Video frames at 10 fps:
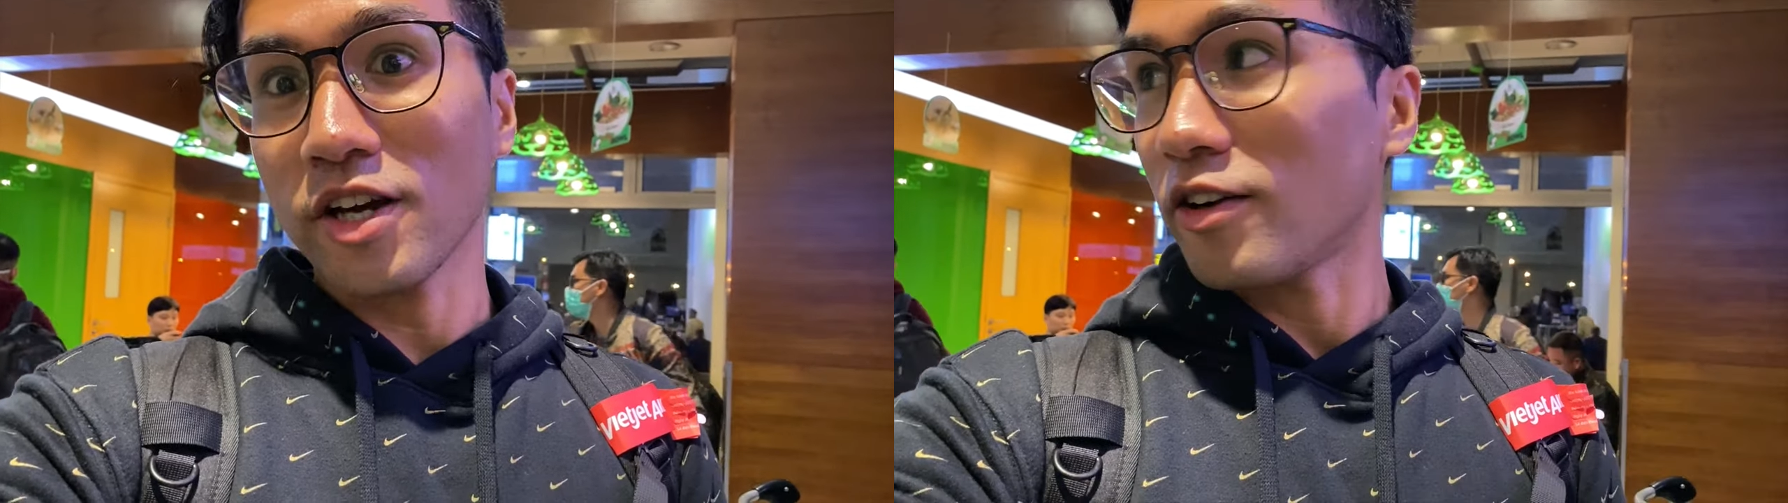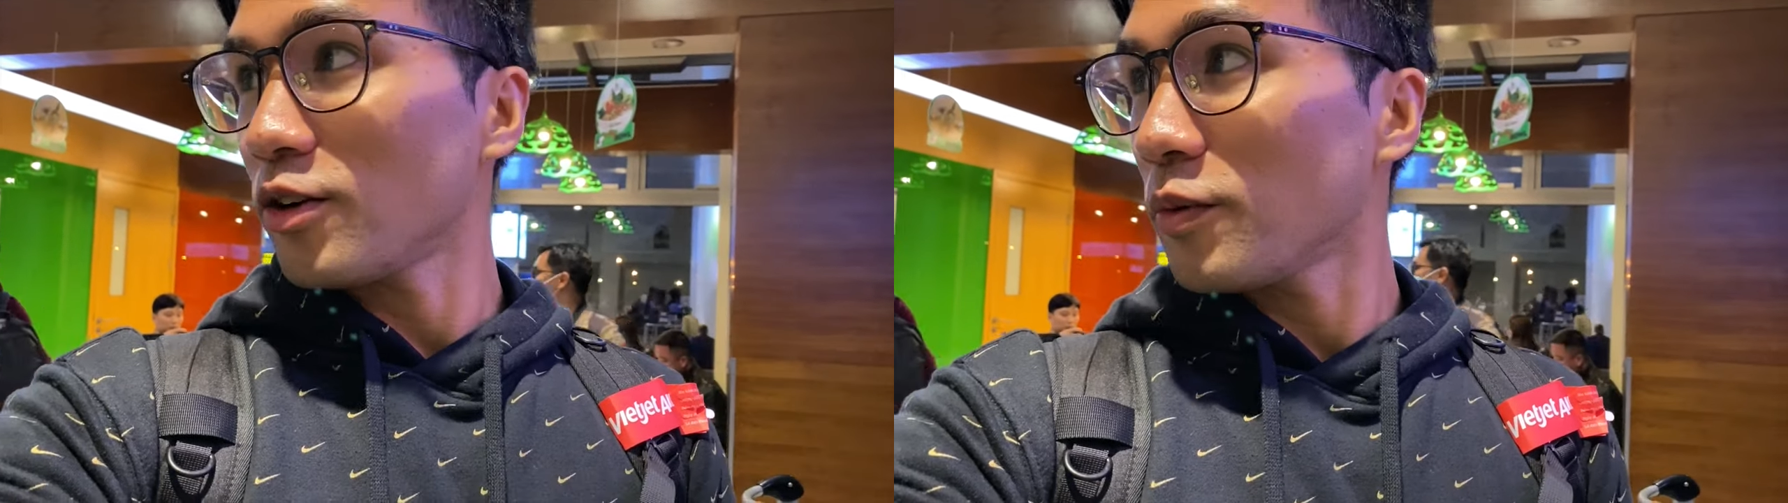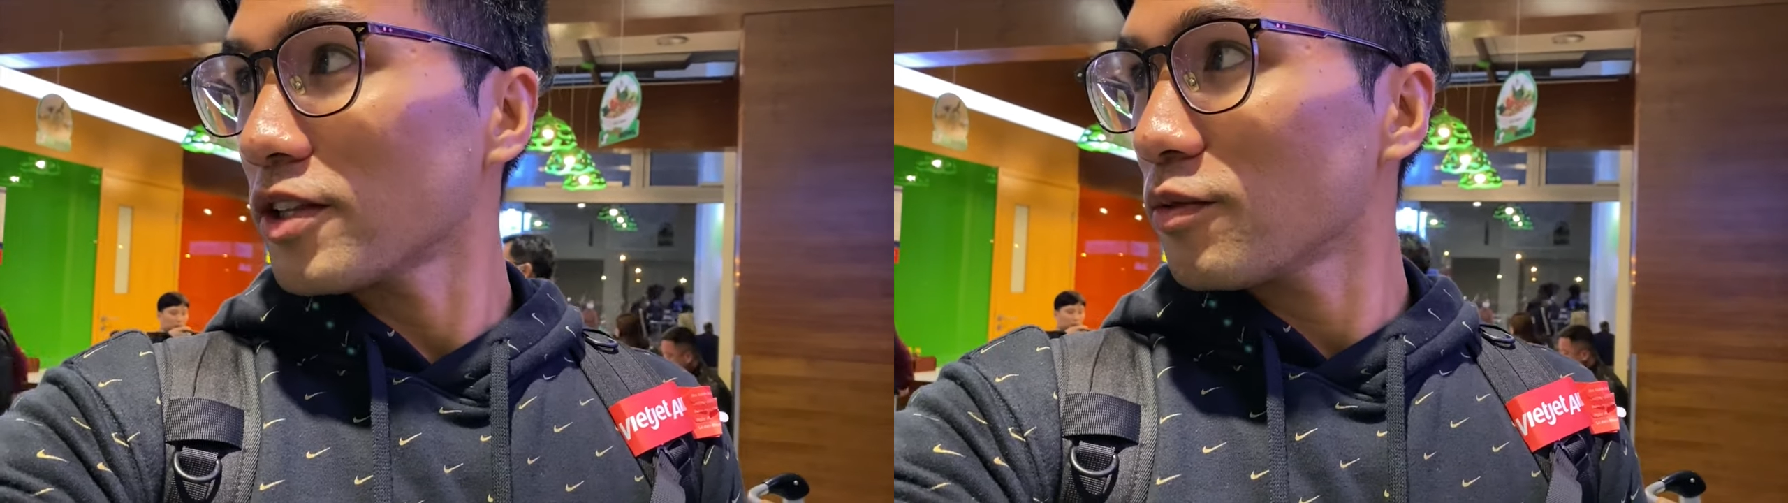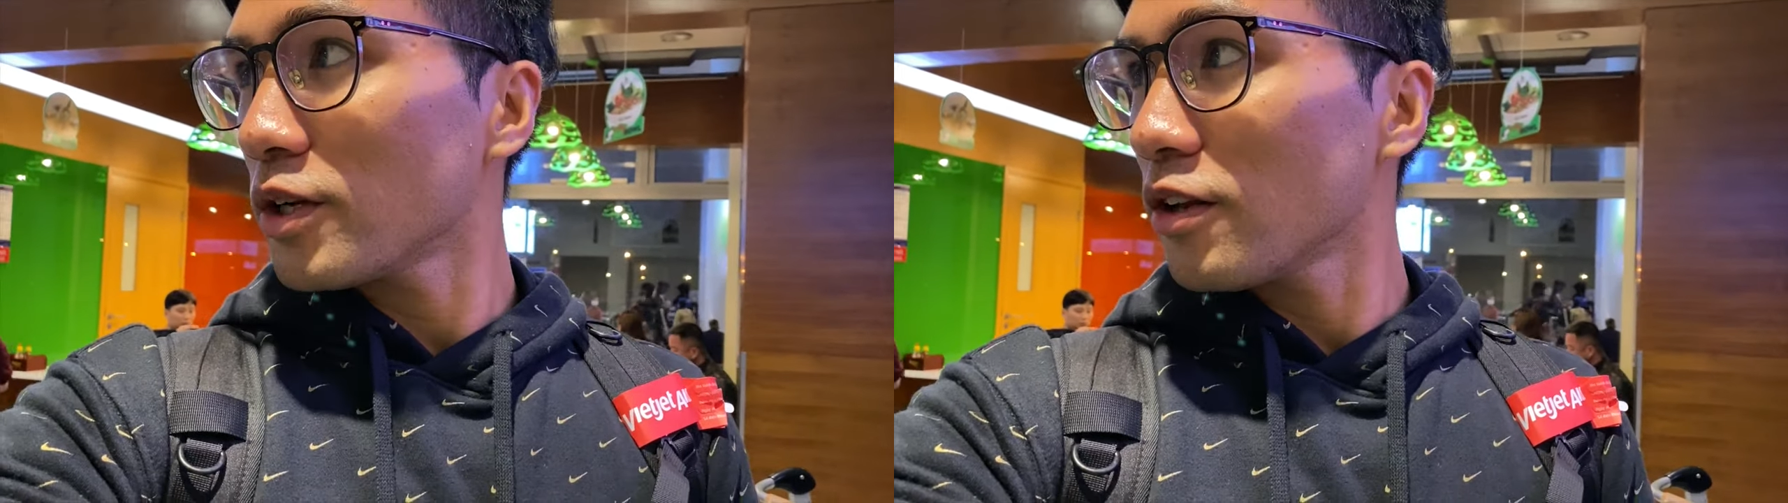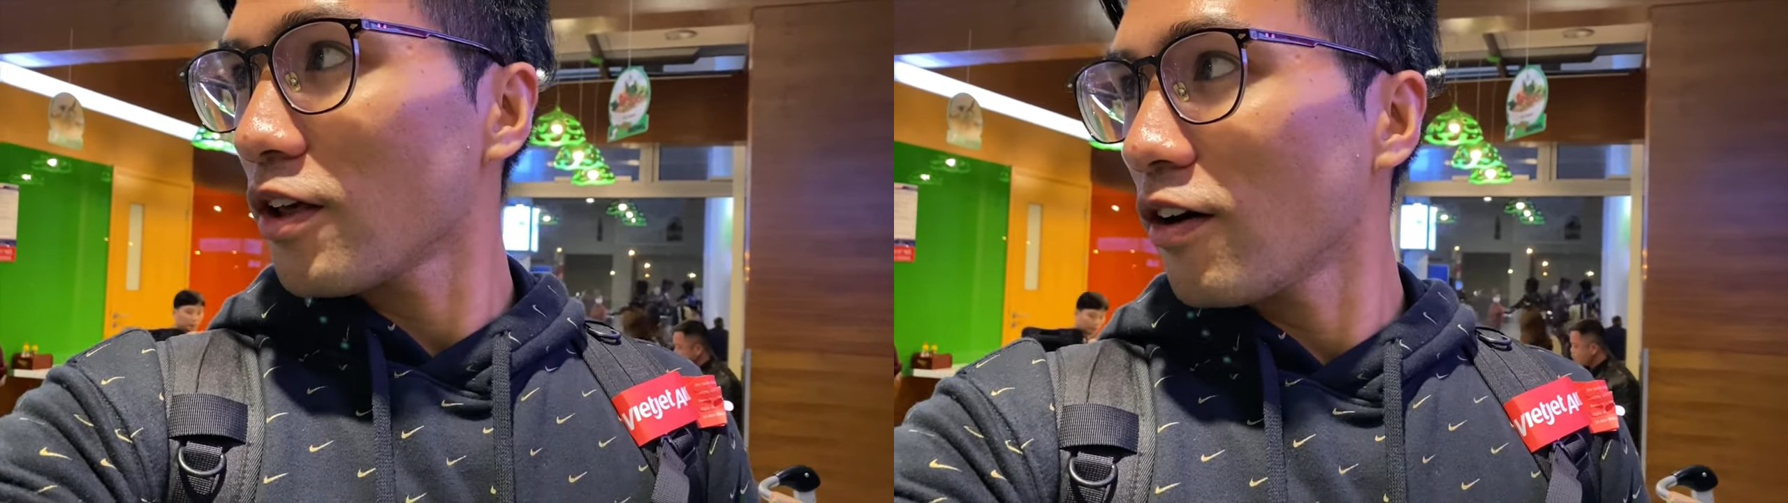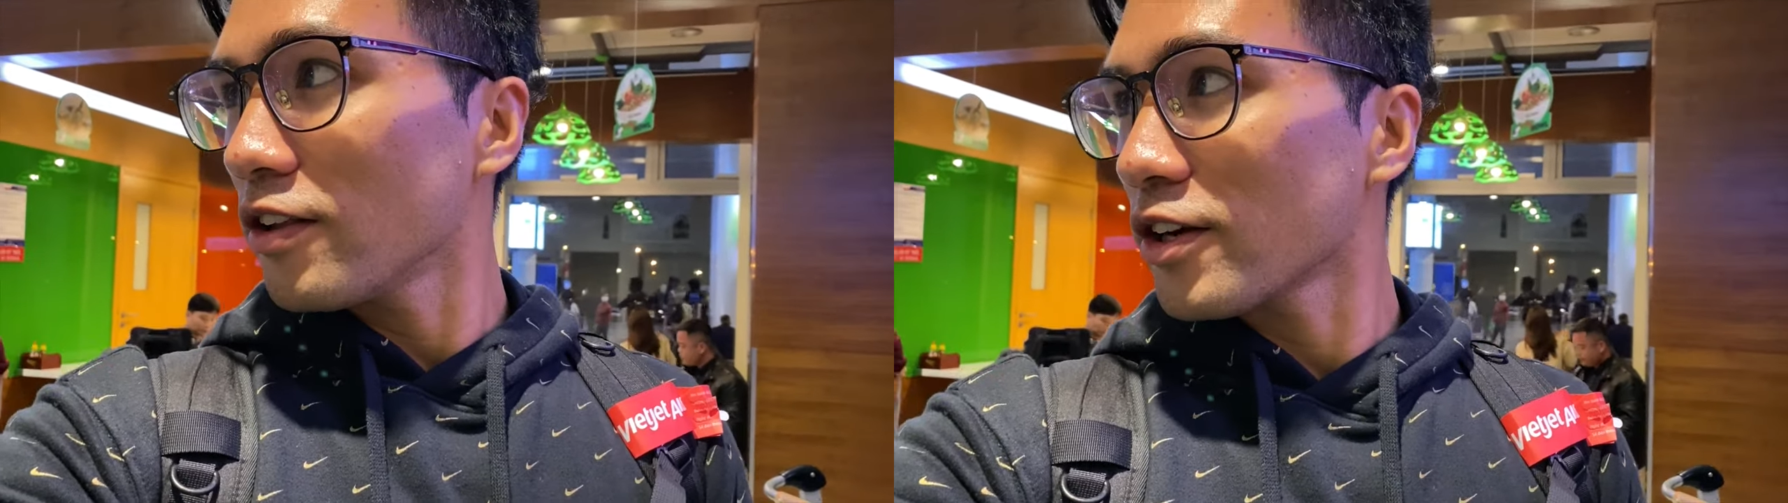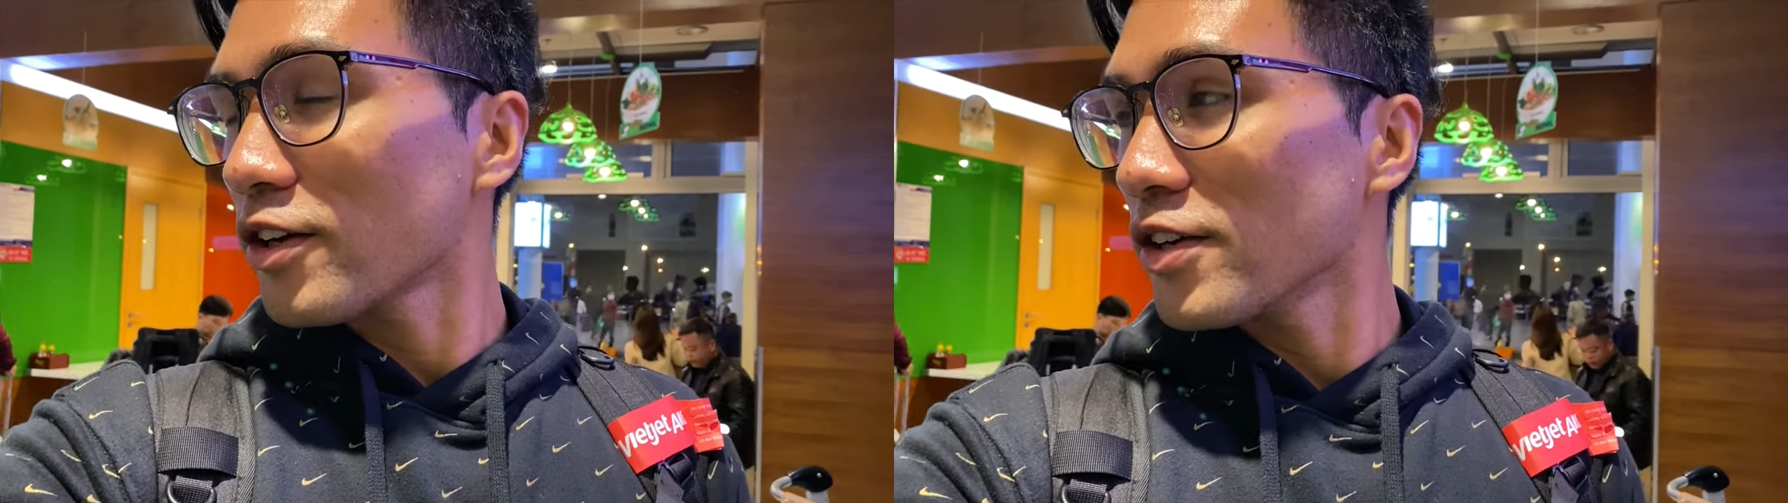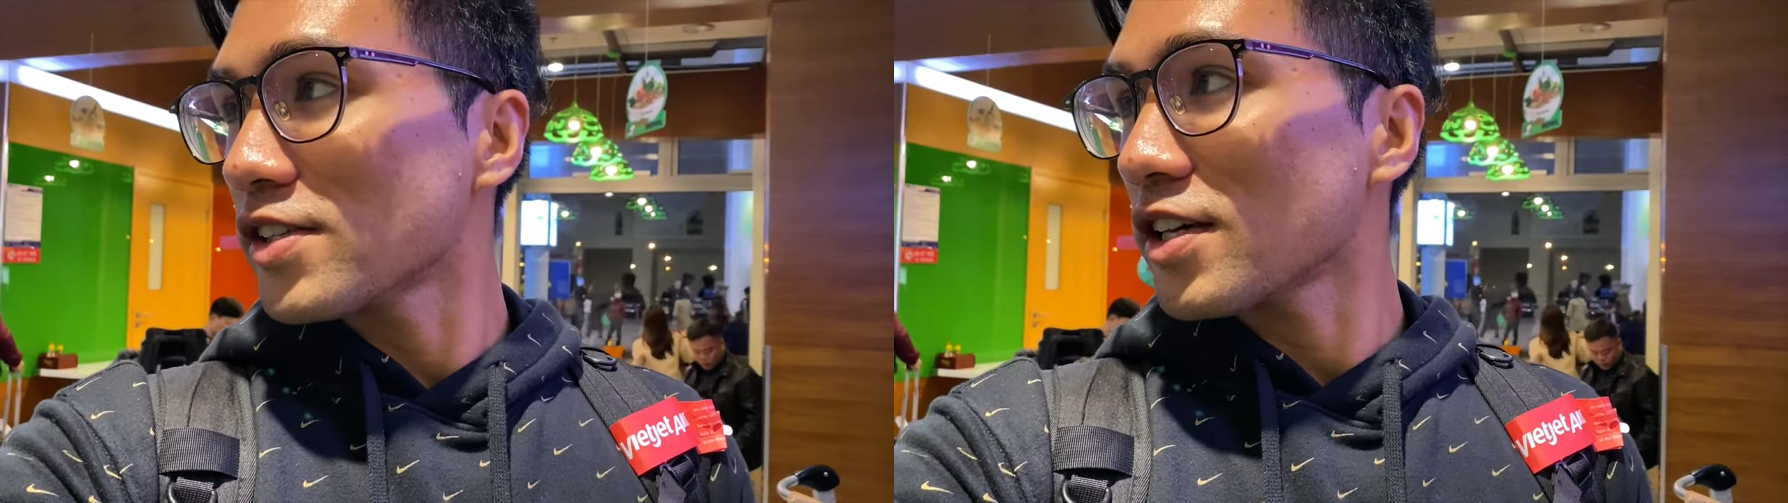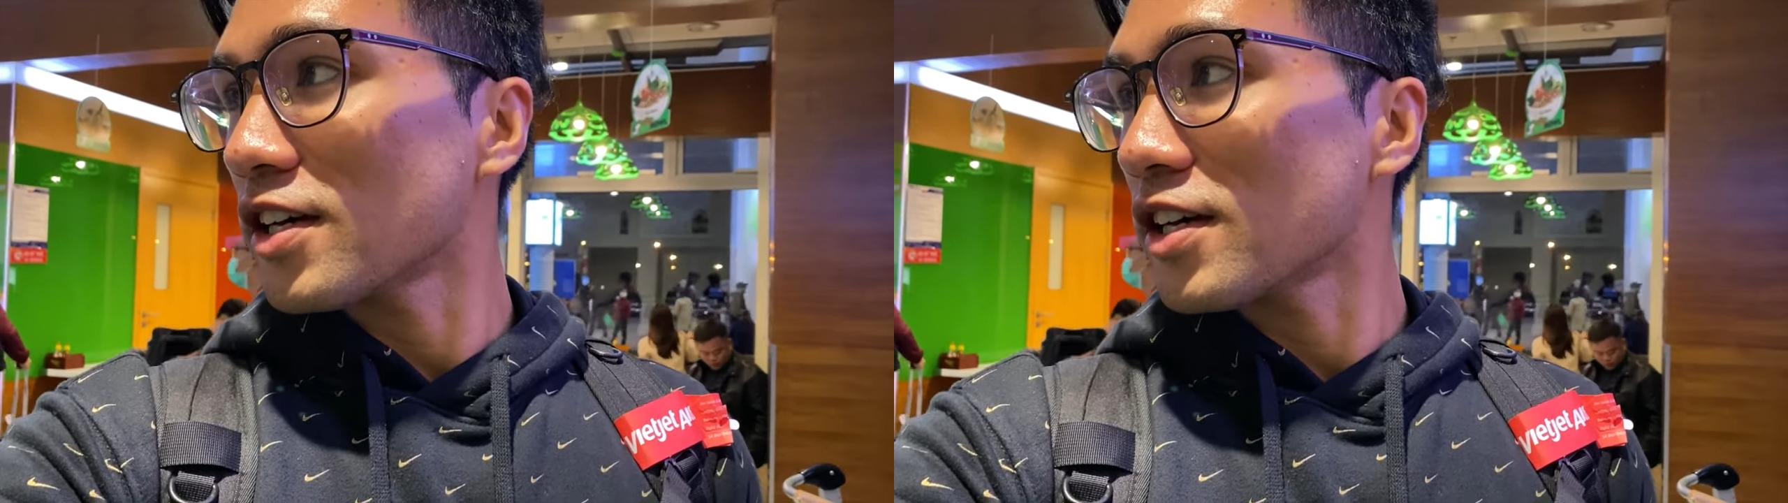I don't know what what did they call their currency